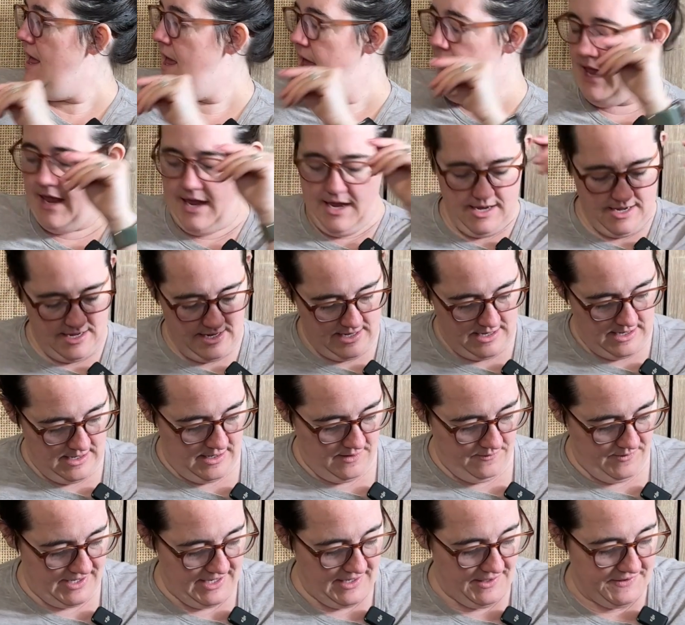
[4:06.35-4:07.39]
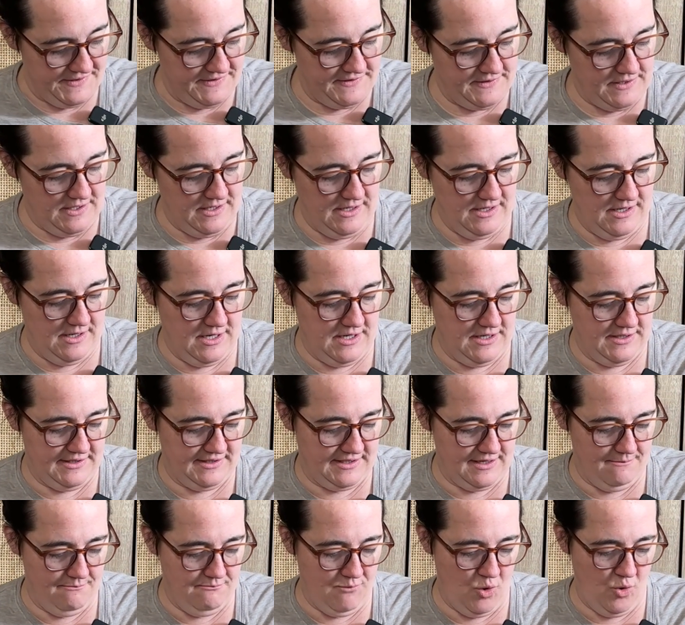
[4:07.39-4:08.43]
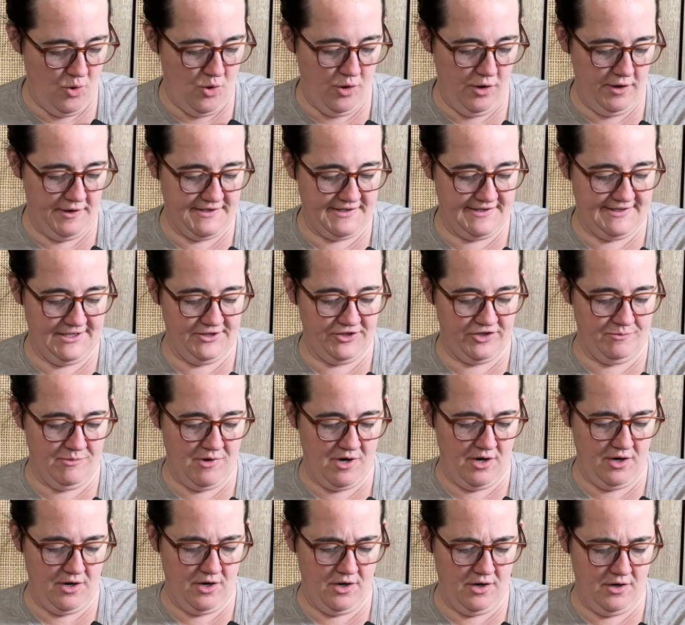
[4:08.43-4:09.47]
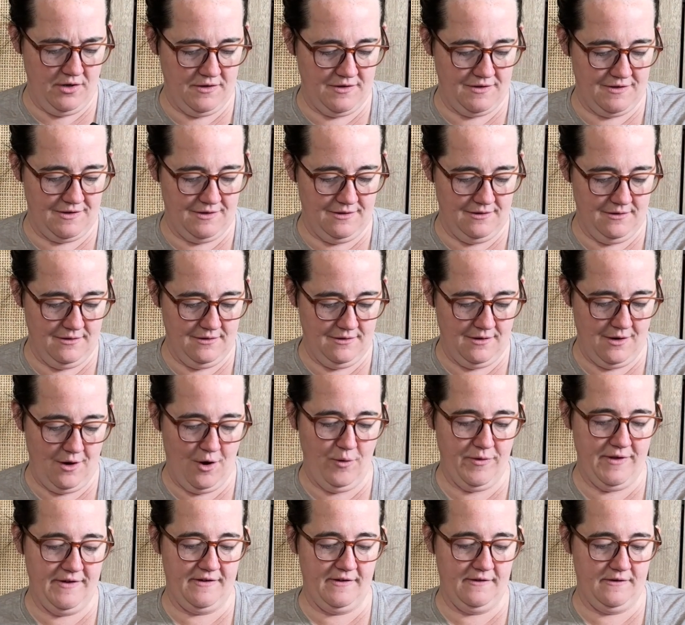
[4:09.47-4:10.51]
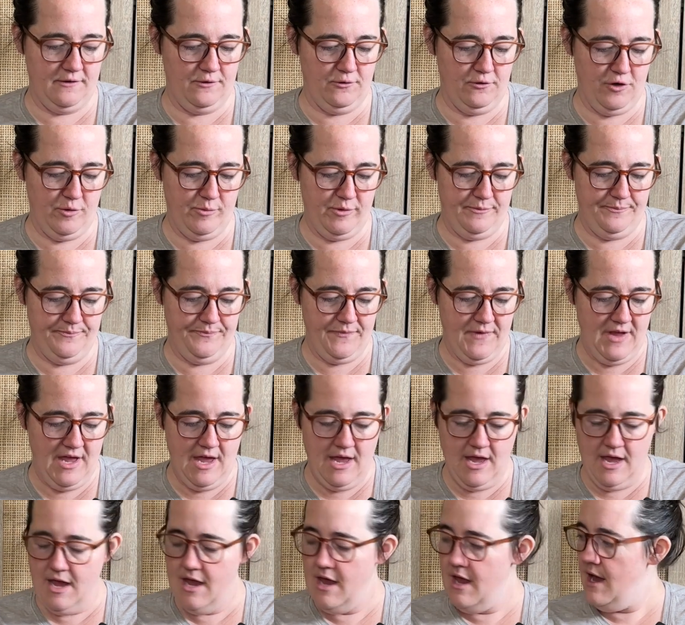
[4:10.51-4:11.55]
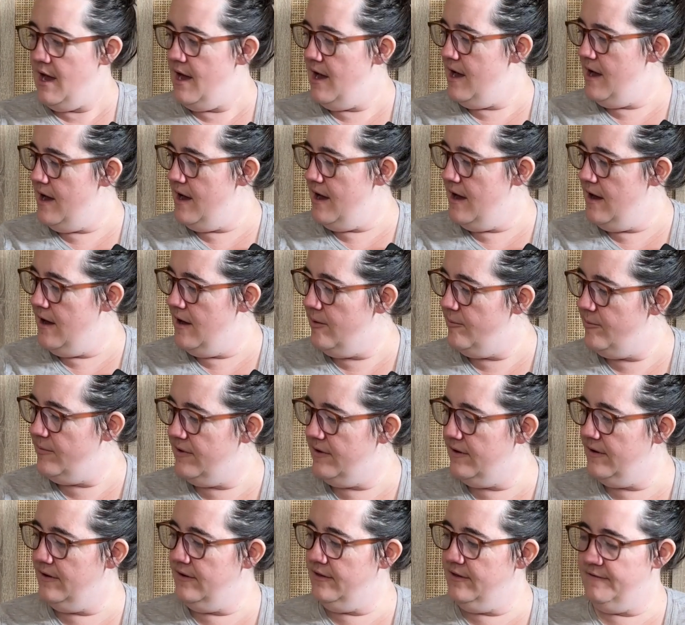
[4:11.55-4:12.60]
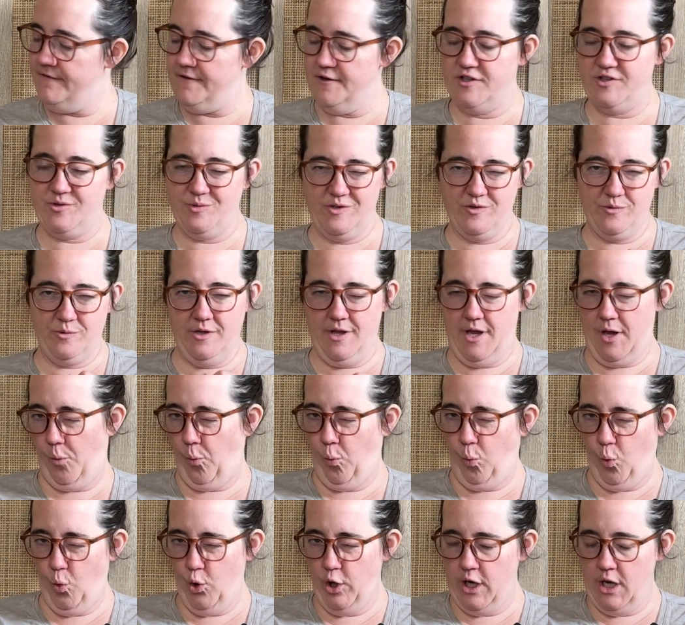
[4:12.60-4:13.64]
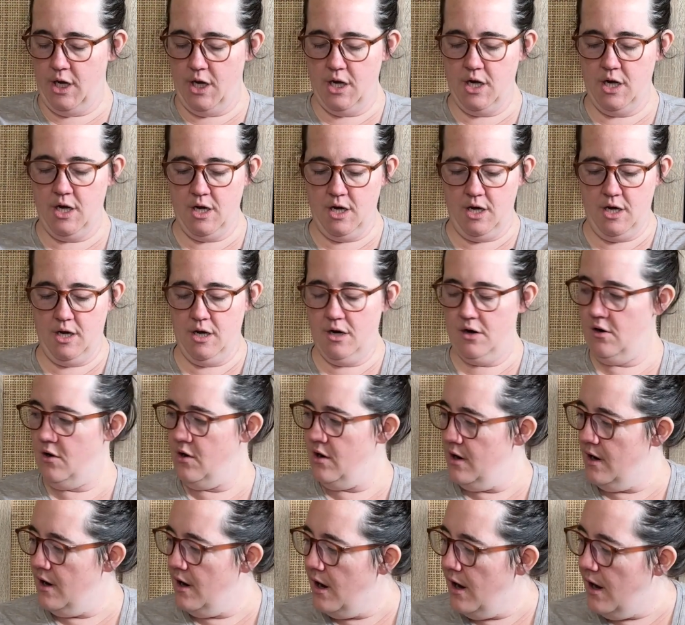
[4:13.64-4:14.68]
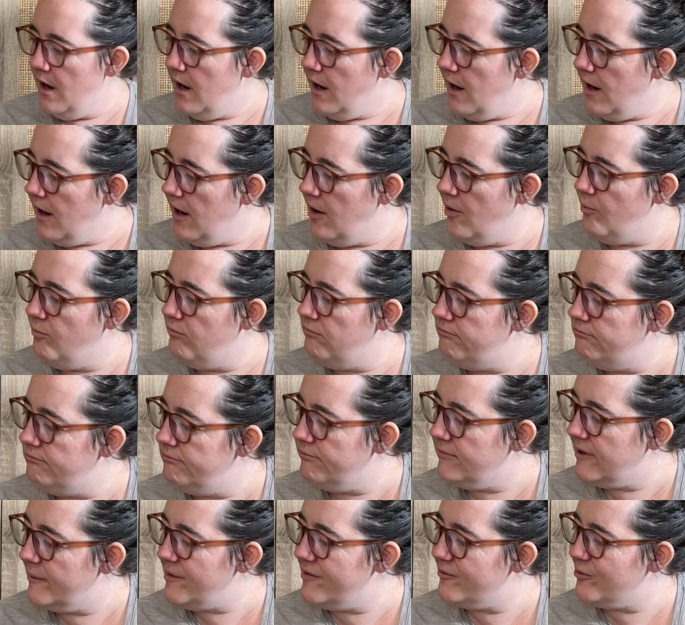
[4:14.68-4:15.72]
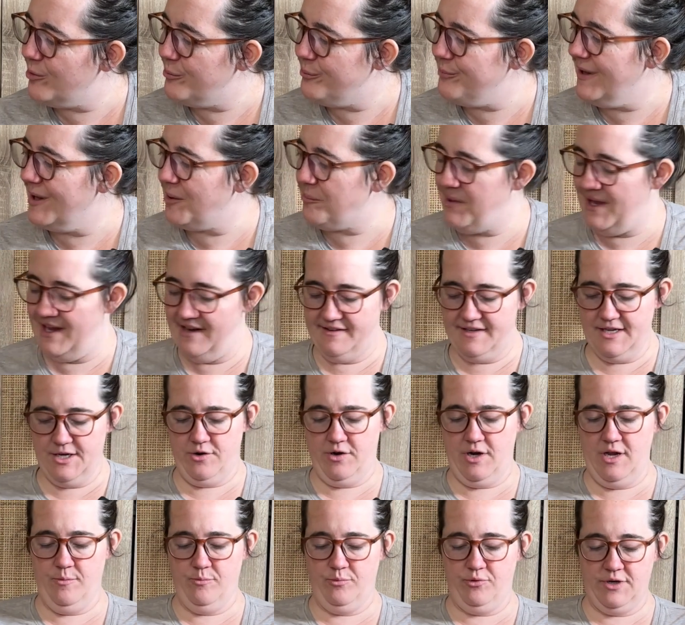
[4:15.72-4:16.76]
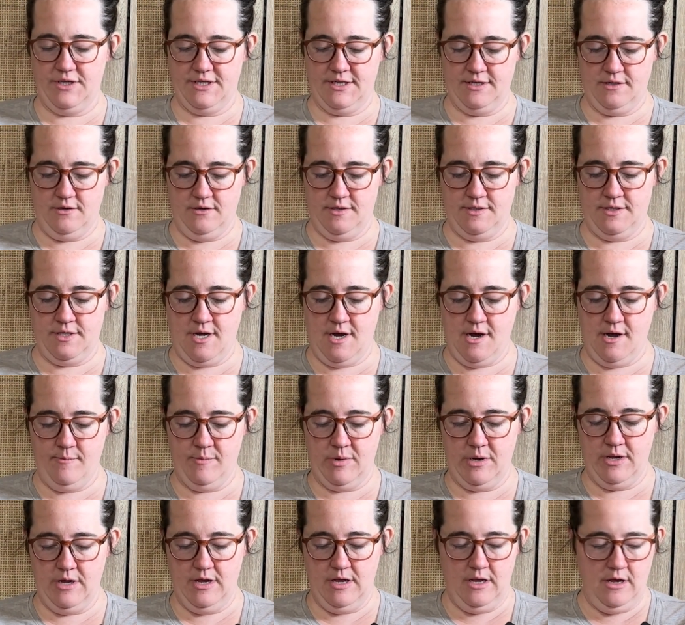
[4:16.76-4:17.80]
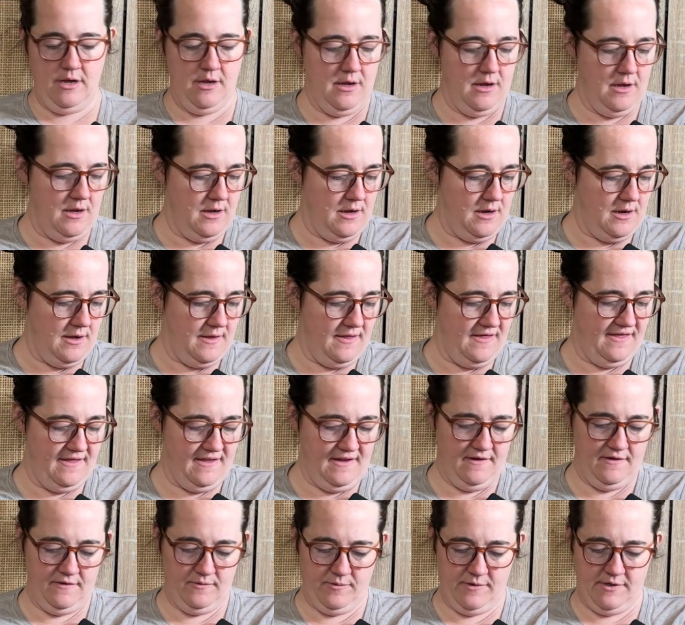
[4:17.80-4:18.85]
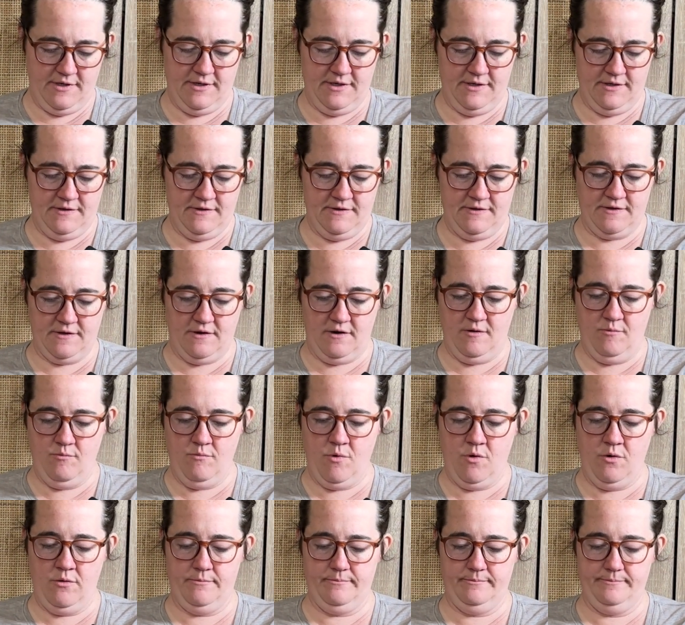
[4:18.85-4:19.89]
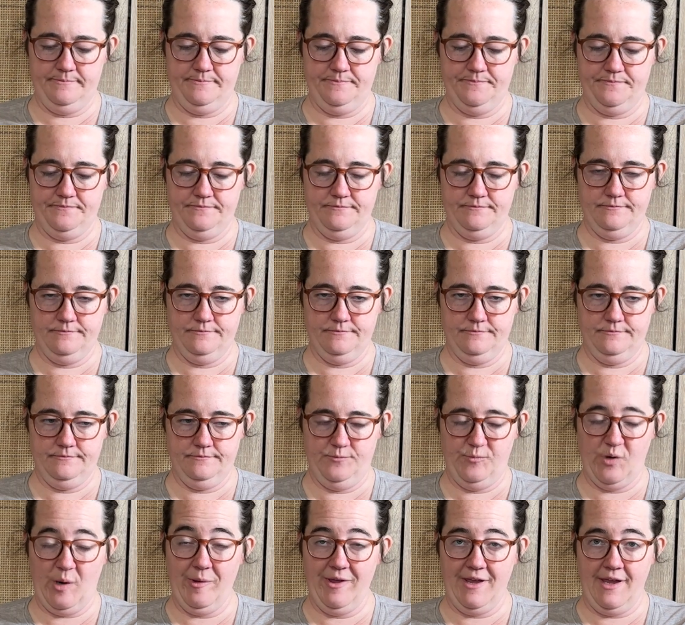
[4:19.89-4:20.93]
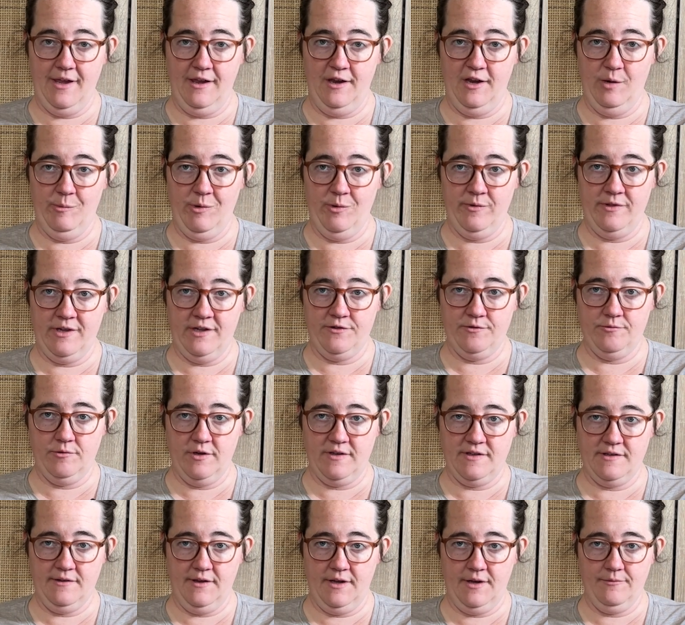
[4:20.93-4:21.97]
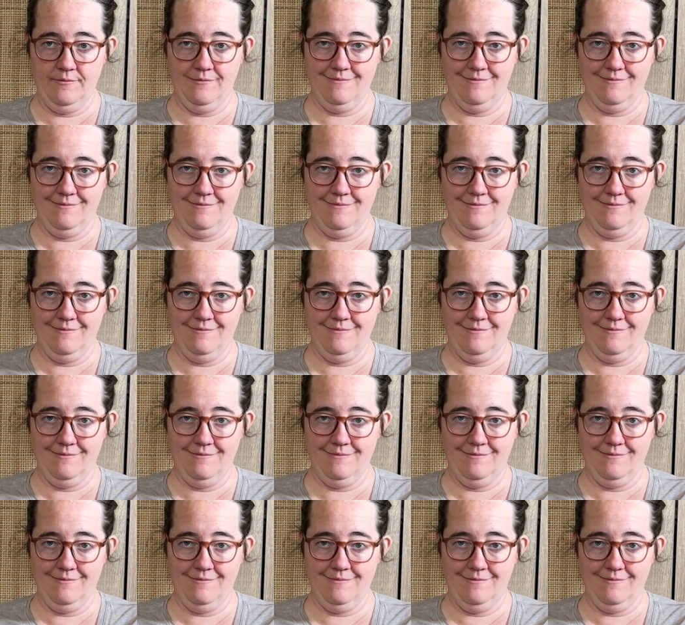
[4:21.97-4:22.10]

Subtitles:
And what else? Some more stitch markers. Oh, this is adorable. The first ones were like wooden. Maybe they were like painted or imprinted on top. These ones are more, probably can't hear me when that's rustling.